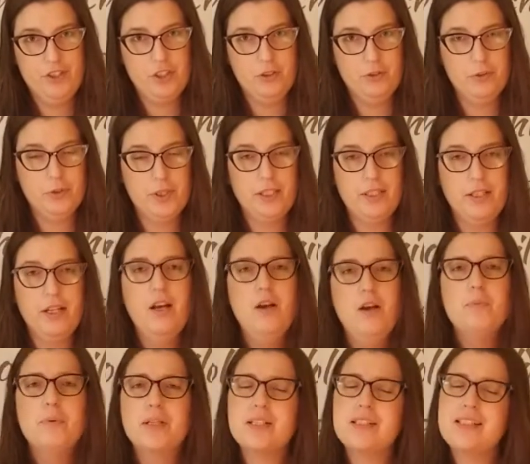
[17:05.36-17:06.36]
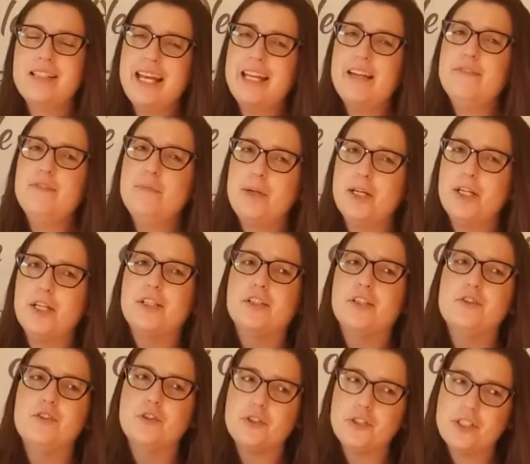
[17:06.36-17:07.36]
children, because Native
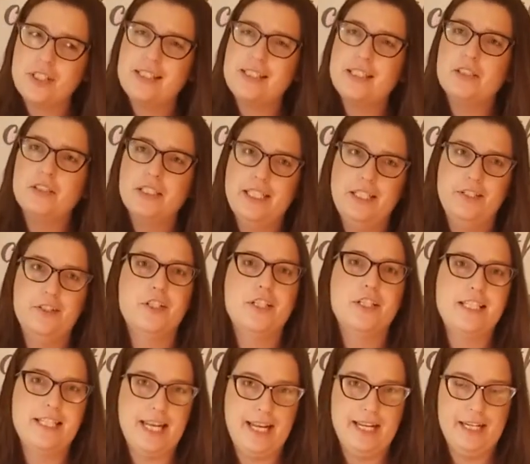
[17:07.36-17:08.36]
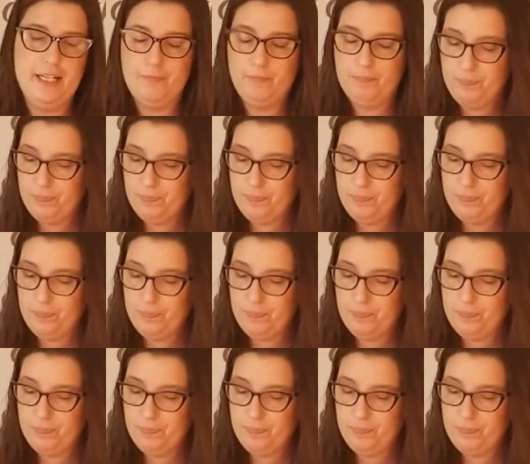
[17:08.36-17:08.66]
Americans are still here today.